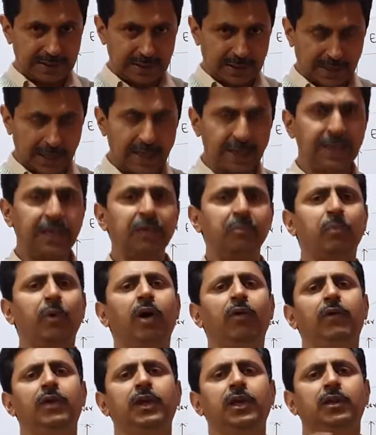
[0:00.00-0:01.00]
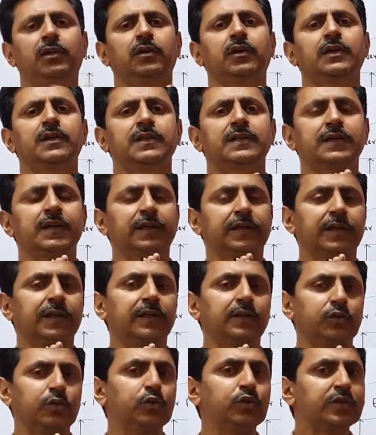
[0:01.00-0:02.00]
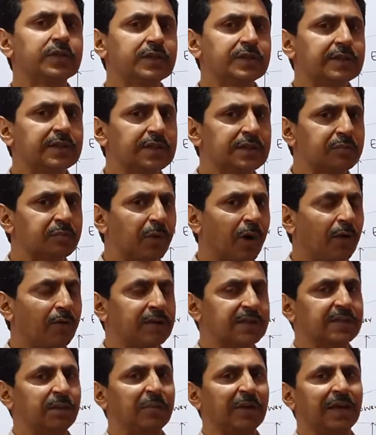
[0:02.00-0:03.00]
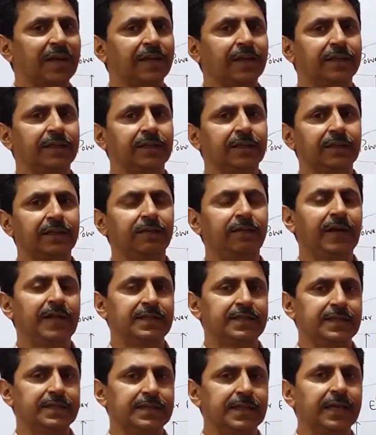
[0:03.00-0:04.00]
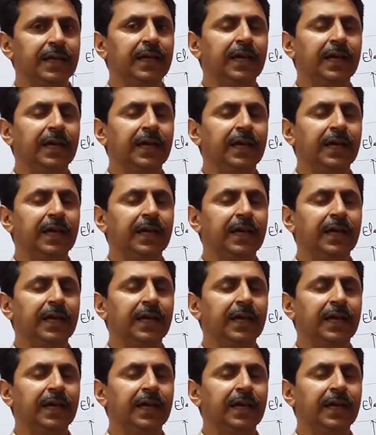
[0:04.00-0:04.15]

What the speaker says: any power electronic circuit uses these power semiconducting devices,